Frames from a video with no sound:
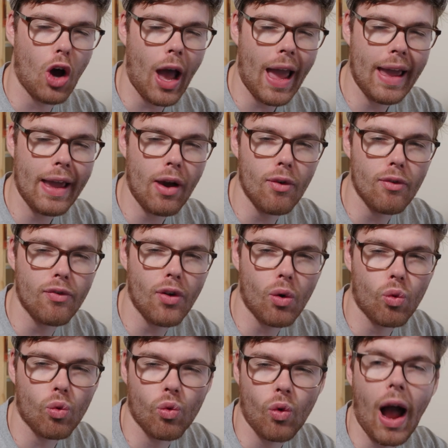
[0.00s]
a
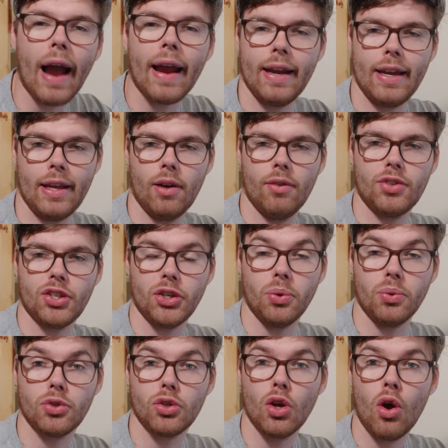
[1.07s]
variety of
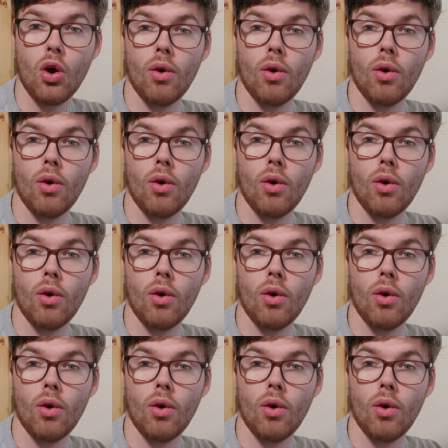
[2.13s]
shoots.